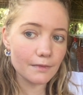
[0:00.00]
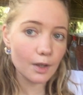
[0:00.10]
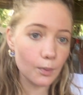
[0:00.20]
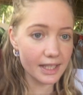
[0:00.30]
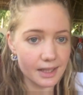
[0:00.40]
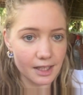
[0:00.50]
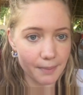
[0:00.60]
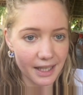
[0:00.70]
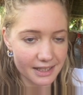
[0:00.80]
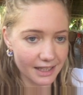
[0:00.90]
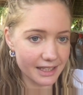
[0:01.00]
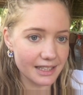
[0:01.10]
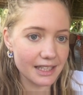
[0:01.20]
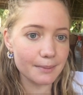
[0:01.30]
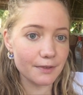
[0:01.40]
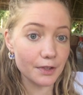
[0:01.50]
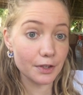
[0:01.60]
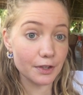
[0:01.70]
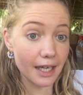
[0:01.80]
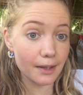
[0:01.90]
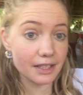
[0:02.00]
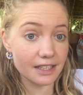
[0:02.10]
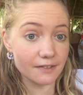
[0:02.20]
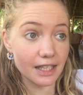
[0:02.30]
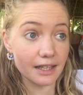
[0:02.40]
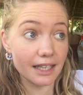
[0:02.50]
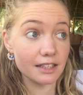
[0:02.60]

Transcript: ways that the personality types of the two characters have done that.